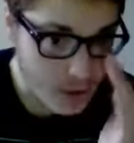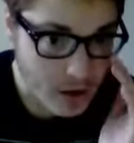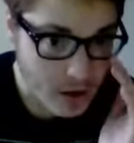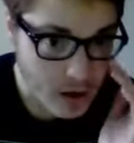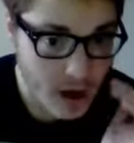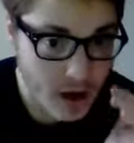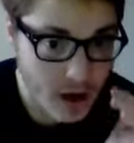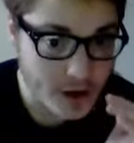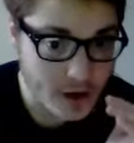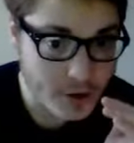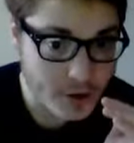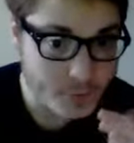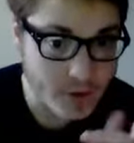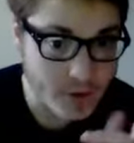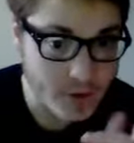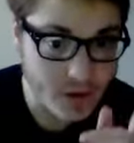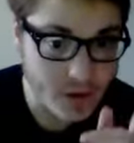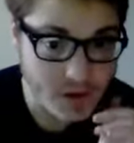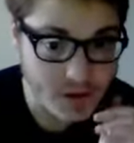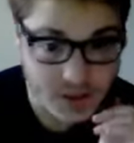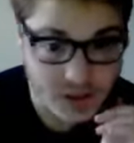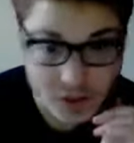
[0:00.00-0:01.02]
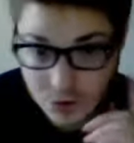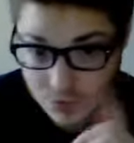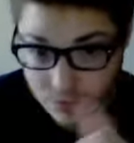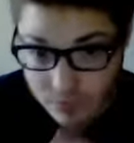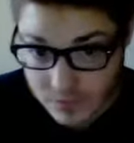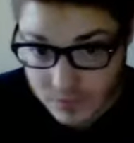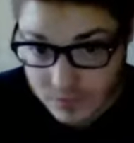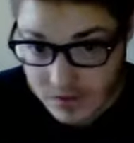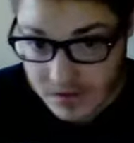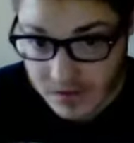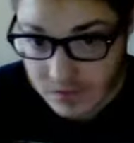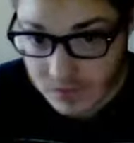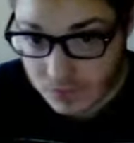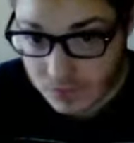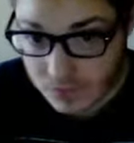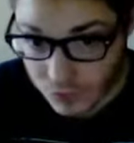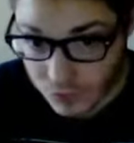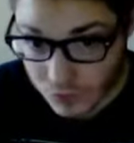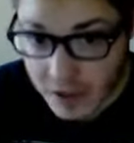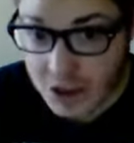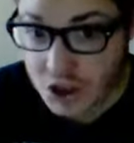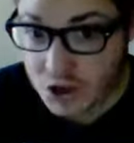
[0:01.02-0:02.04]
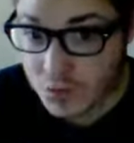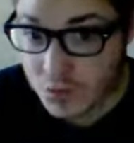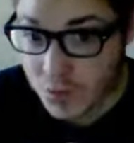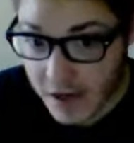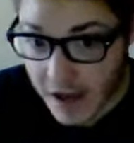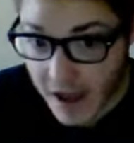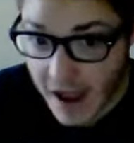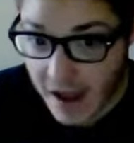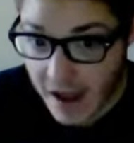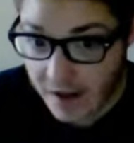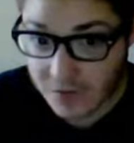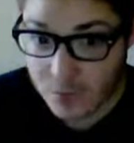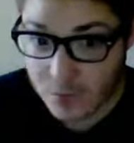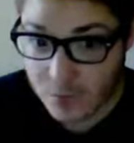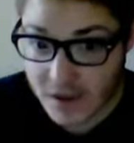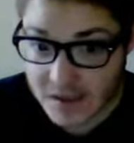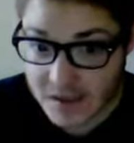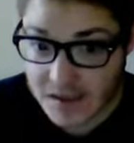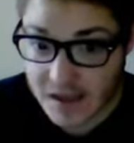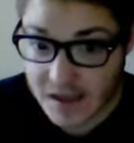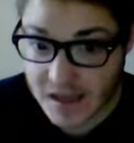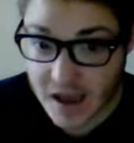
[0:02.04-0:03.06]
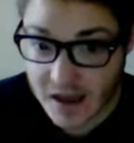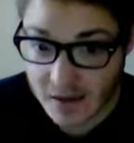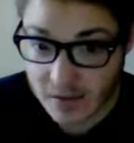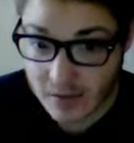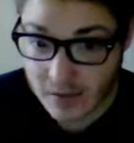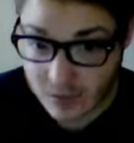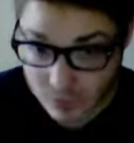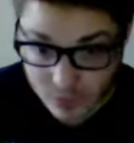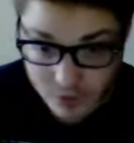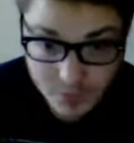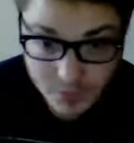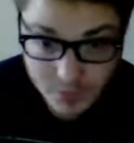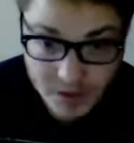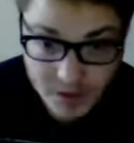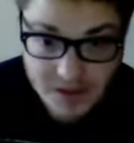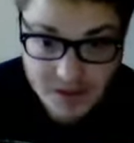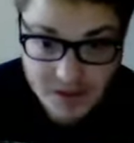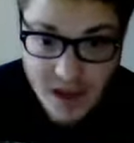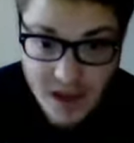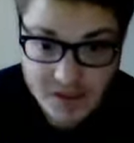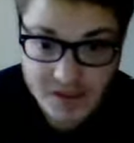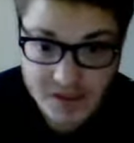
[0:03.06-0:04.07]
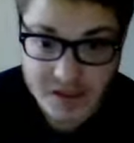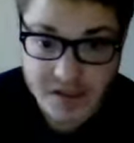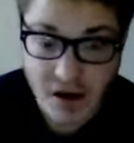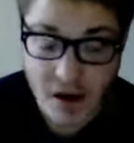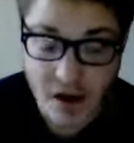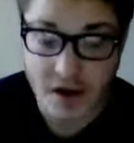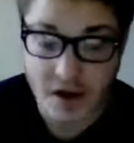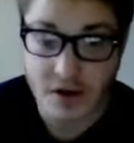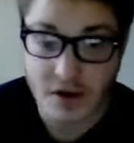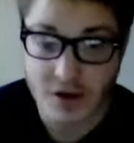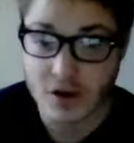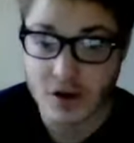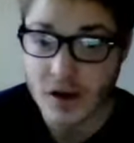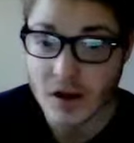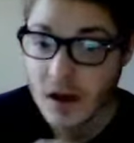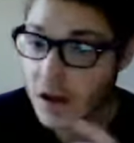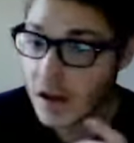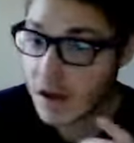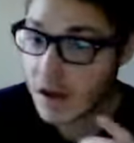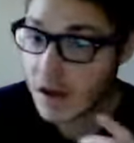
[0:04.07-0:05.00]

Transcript: higher bills, the rich would be taxed higher.